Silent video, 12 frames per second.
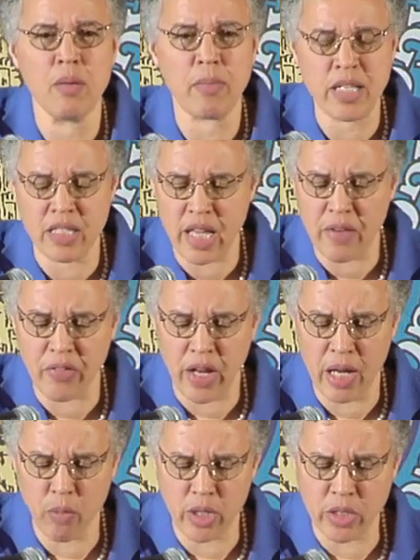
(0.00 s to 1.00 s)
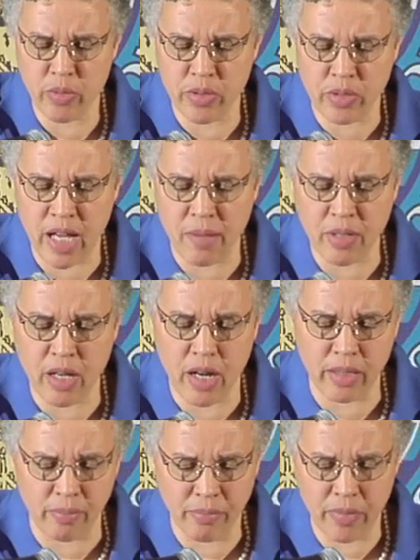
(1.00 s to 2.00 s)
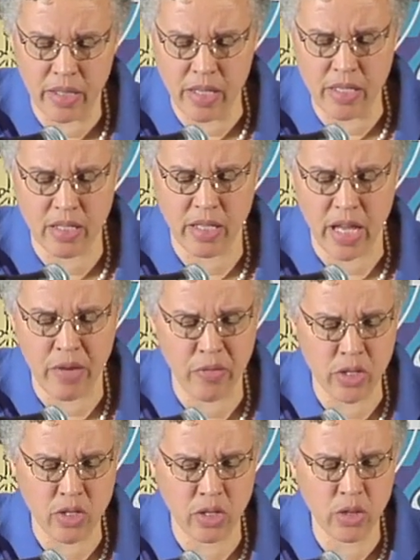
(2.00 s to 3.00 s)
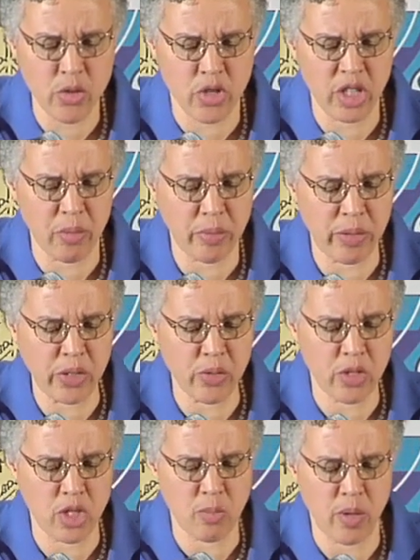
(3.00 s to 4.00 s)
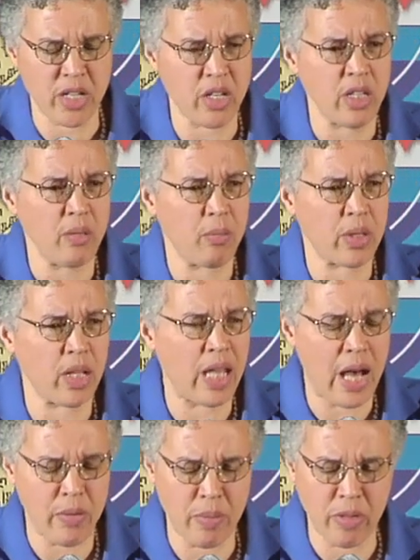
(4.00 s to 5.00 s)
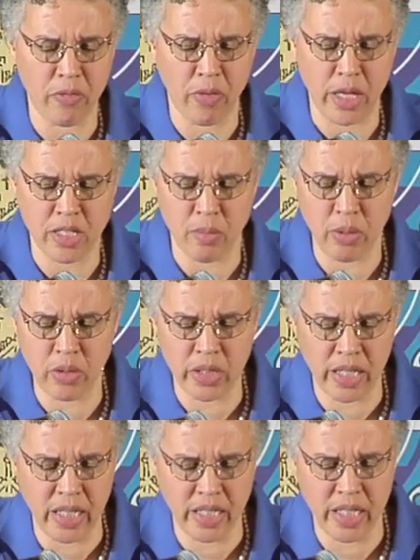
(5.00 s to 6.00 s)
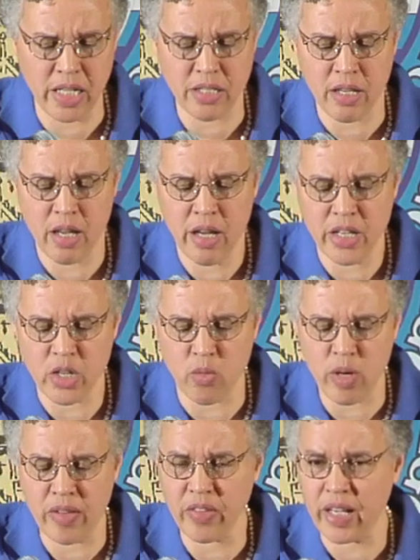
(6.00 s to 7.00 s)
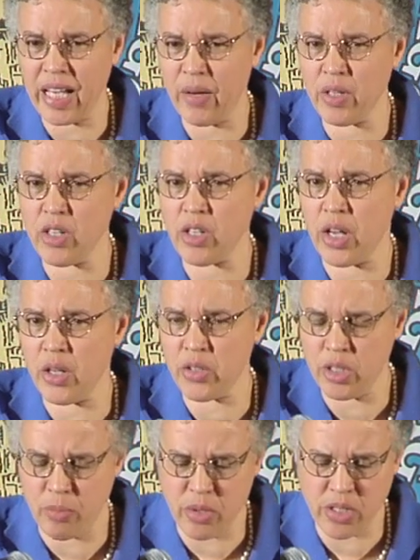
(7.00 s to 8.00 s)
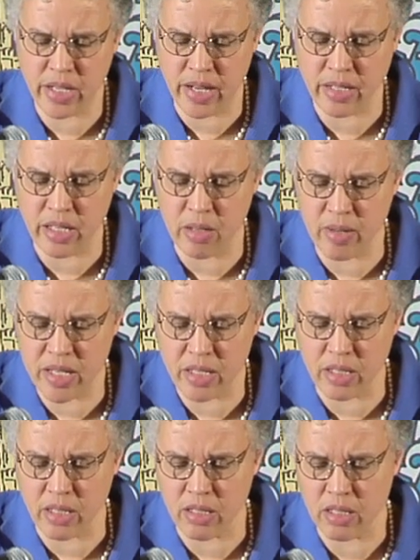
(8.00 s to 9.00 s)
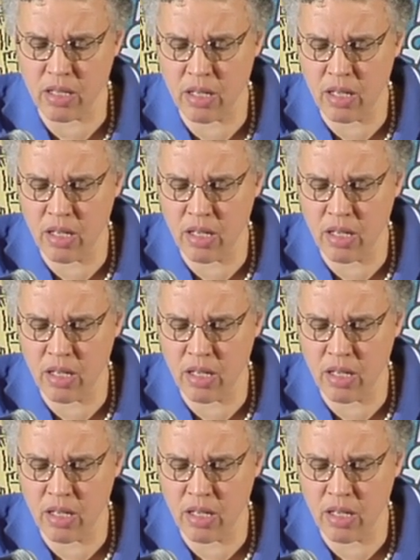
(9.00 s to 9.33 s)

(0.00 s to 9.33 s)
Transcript: My staff and I worked with Tom Dart and his staff on a solution that would reduce his budget but allow him the flexibility he needs to run the county jails and protect our residents.